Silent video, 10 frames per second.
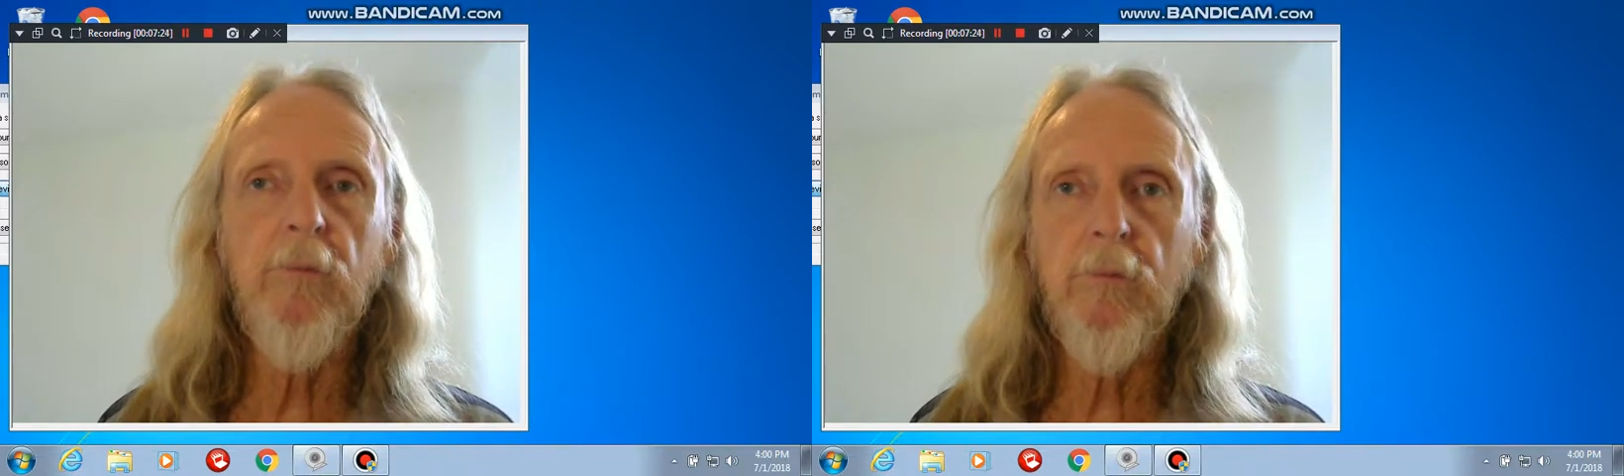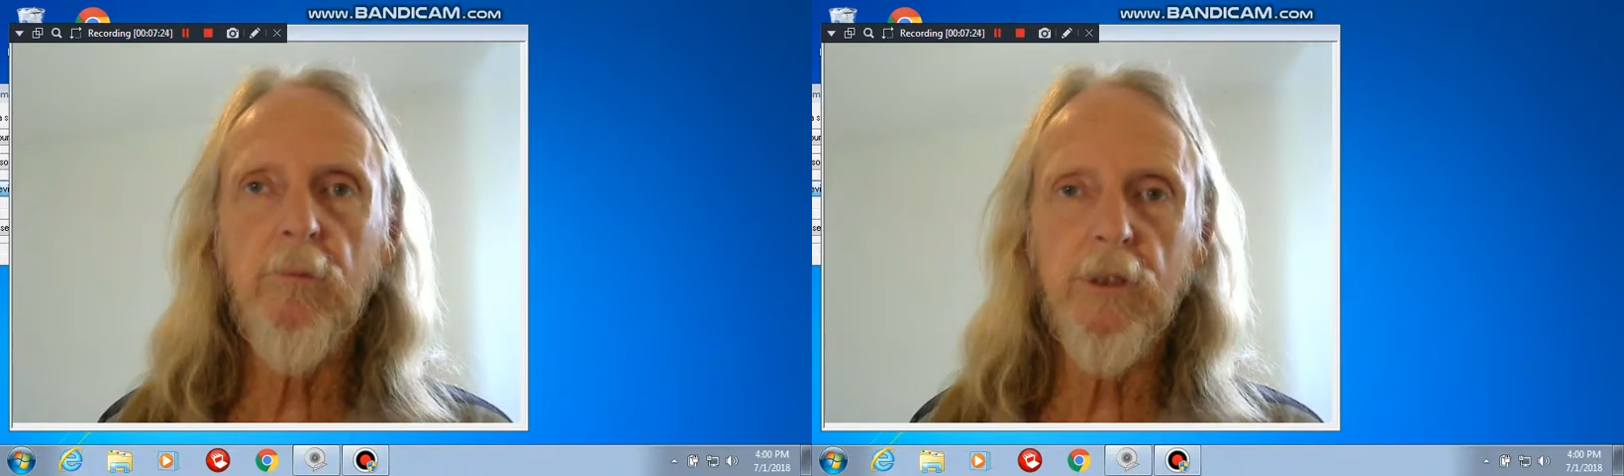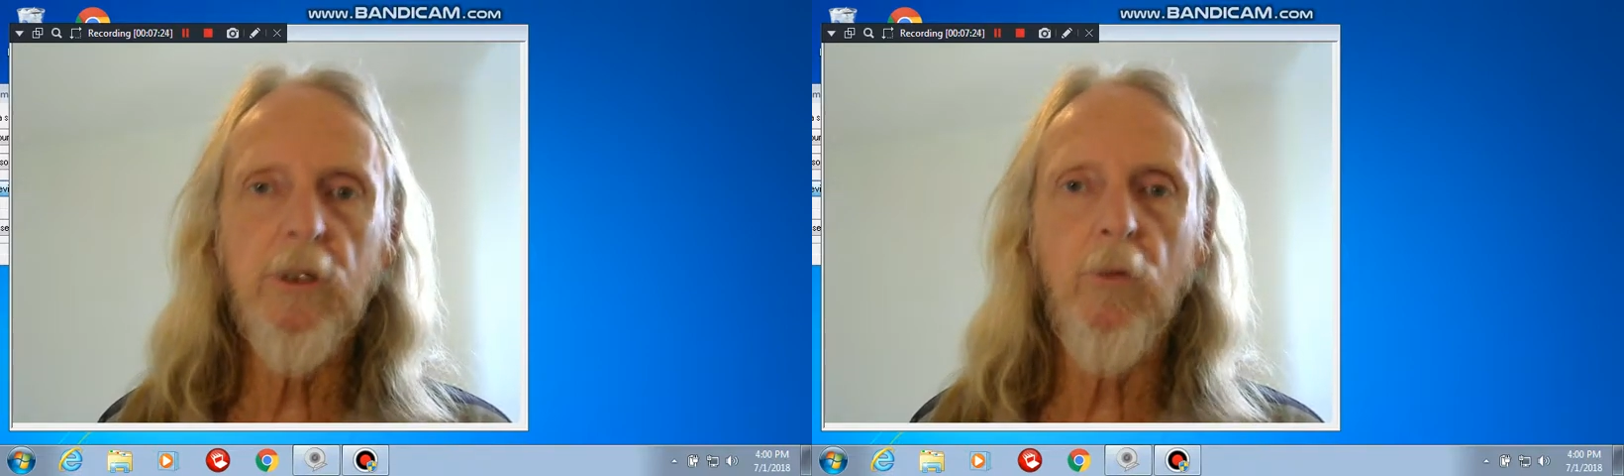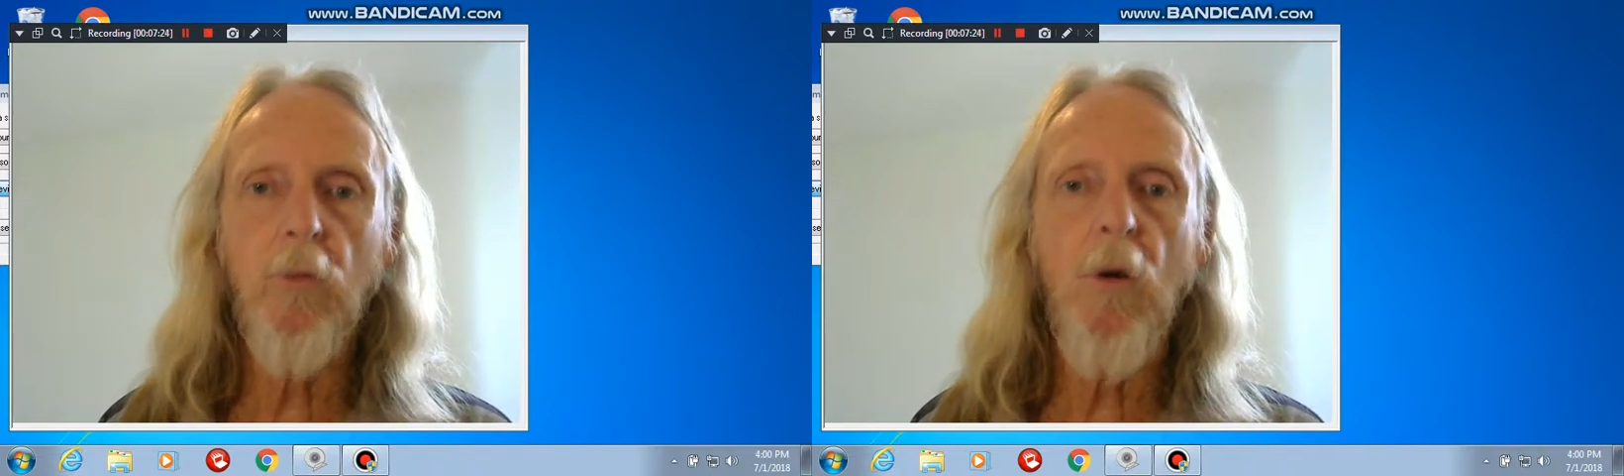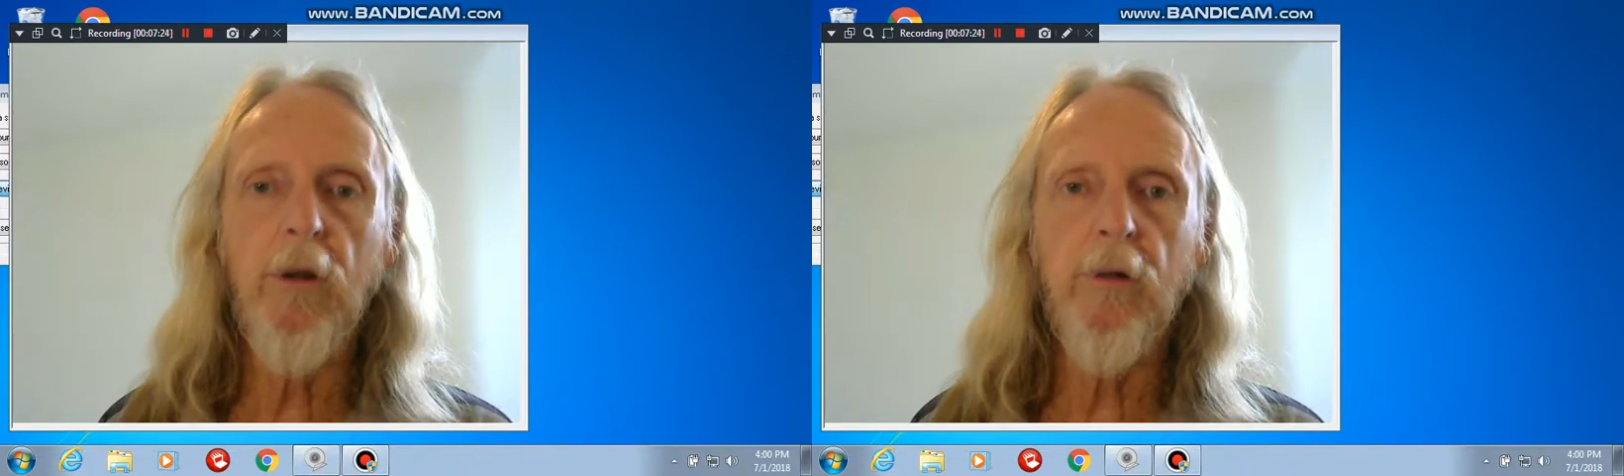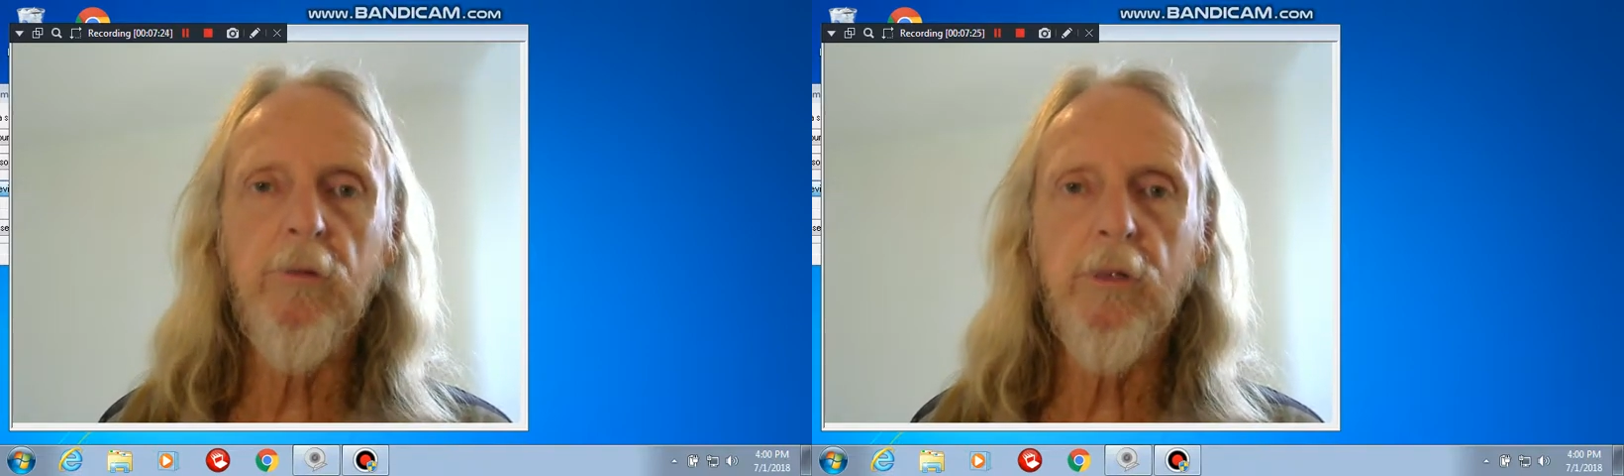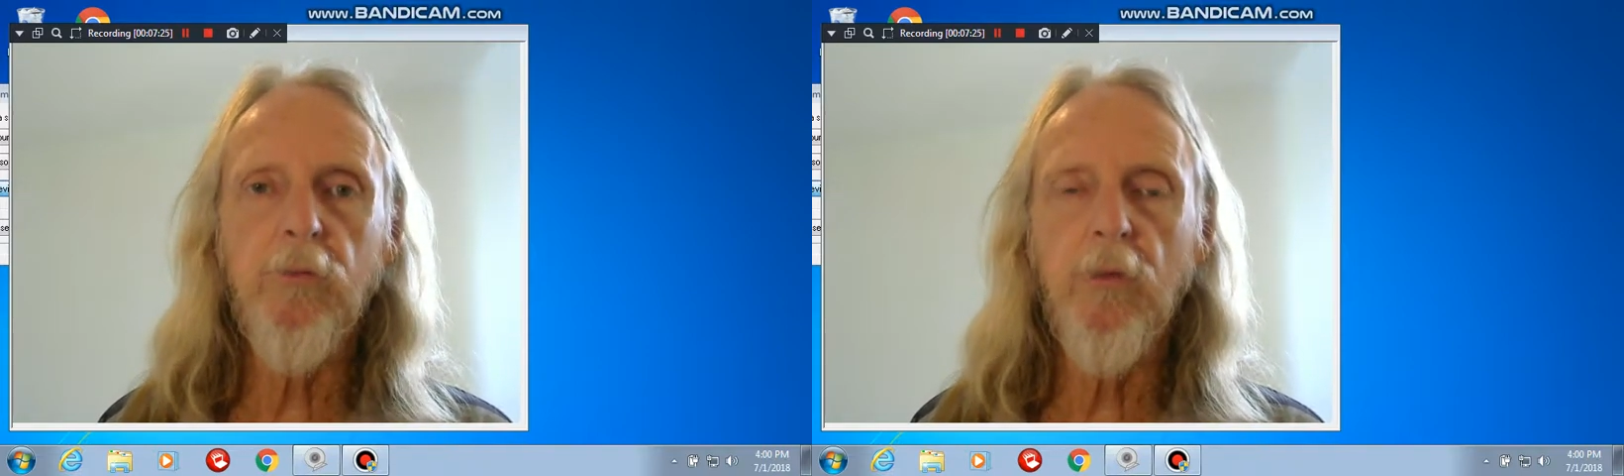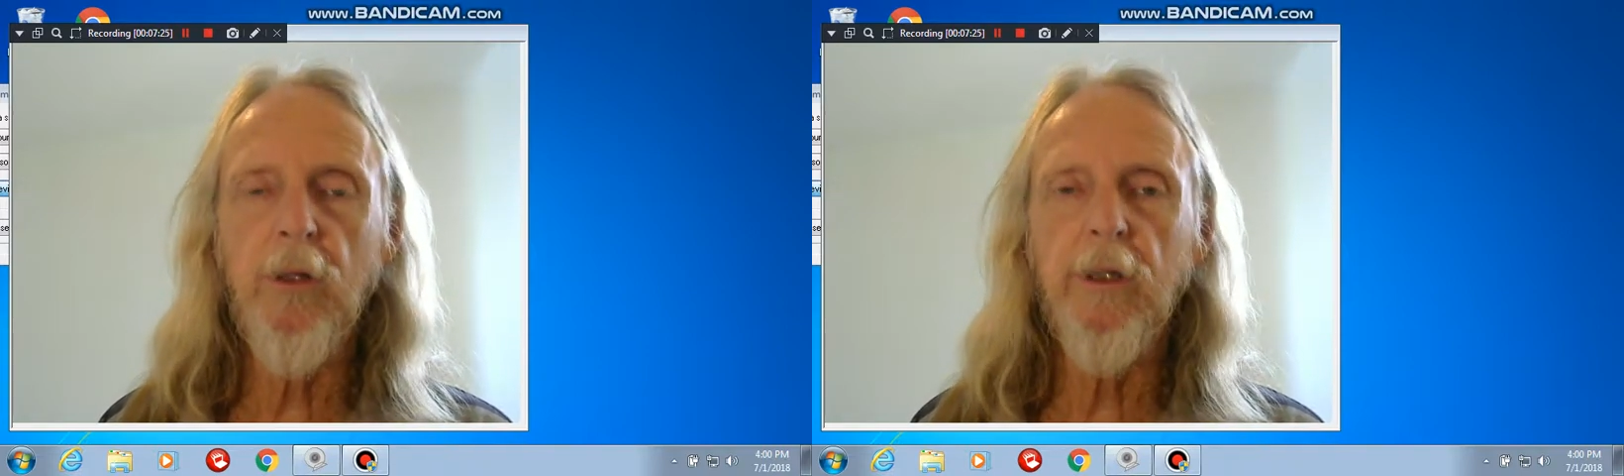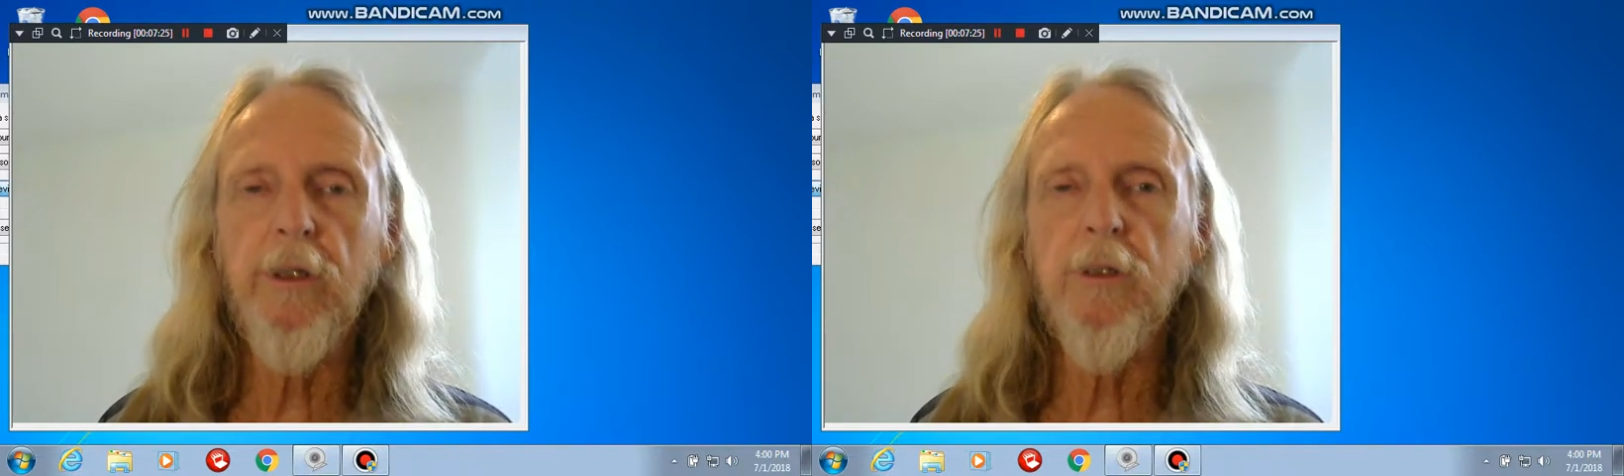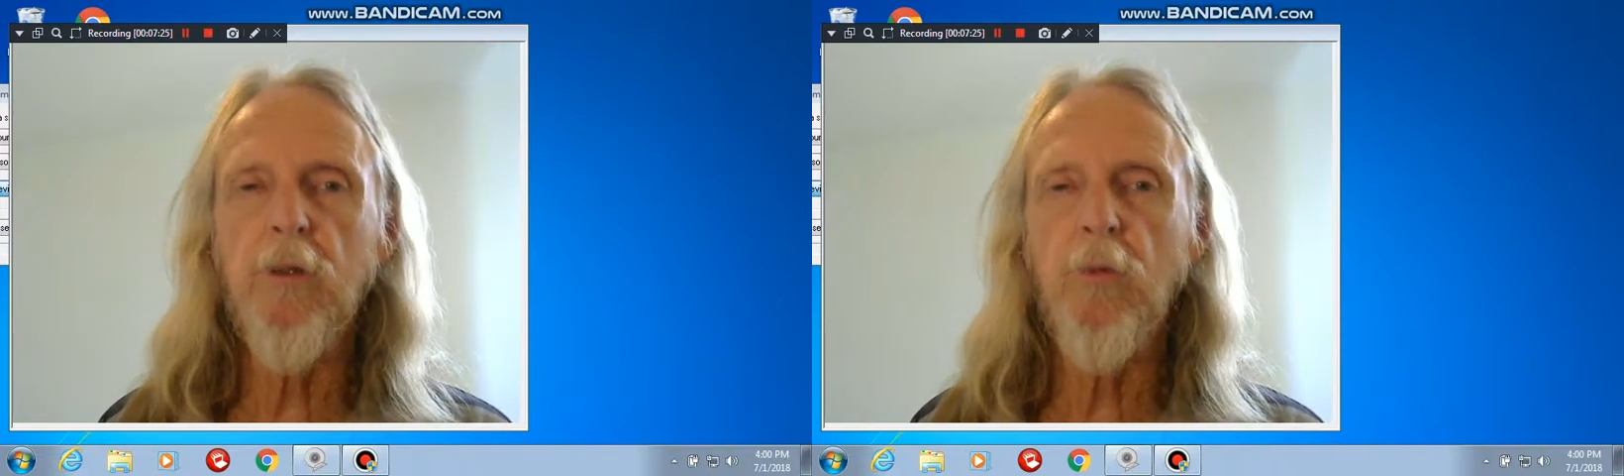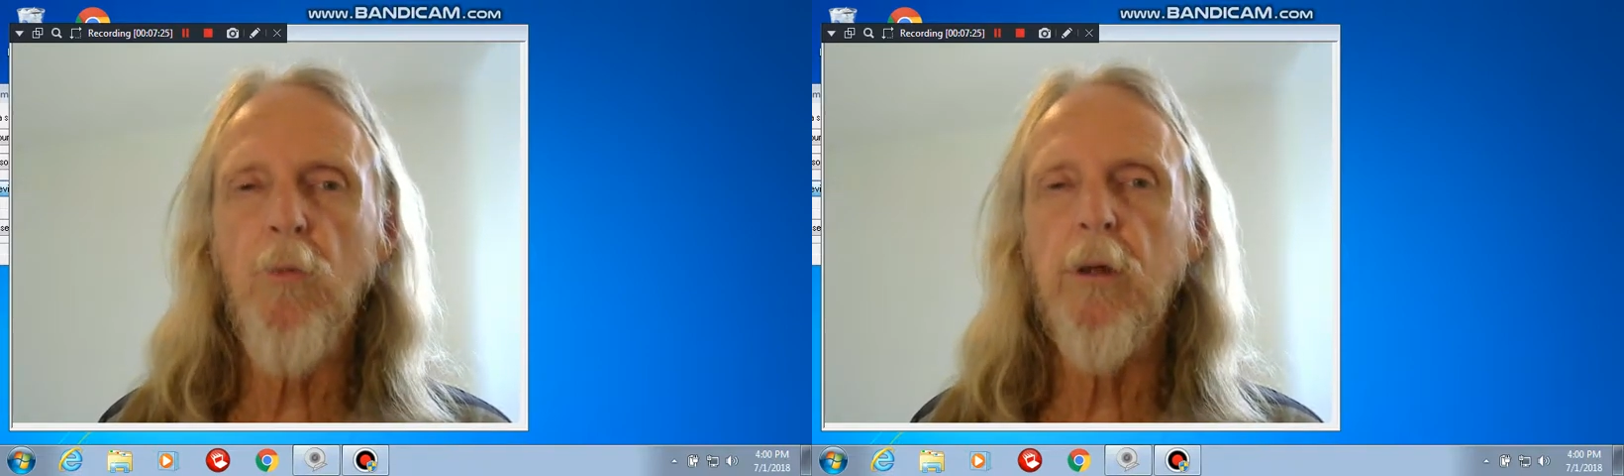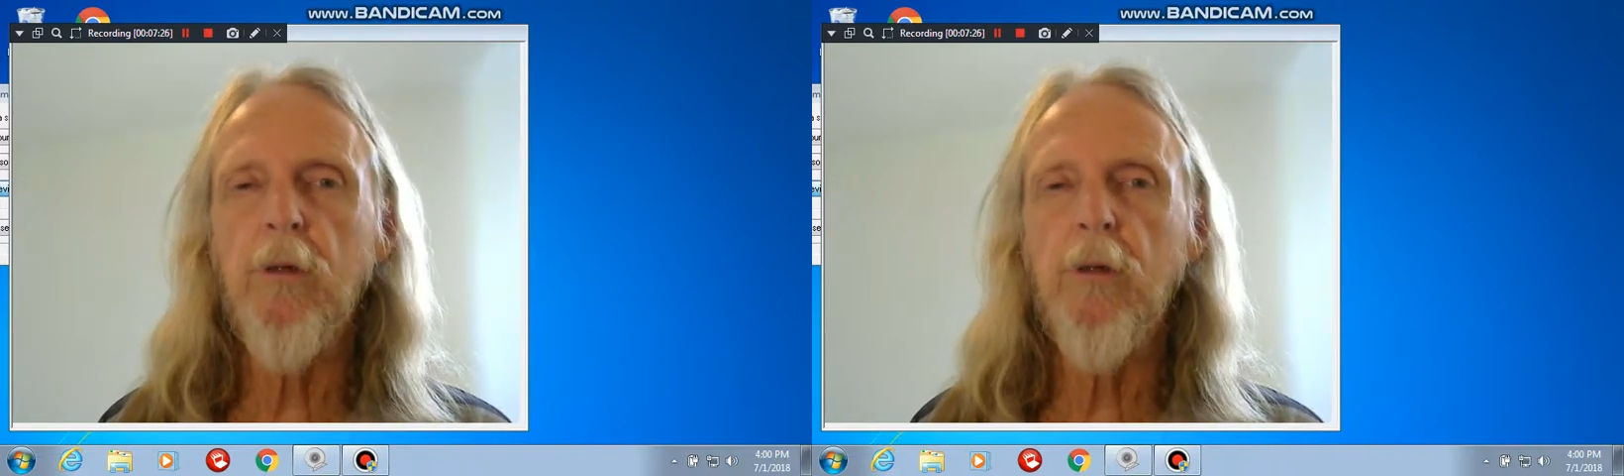distilled water that's really distilled water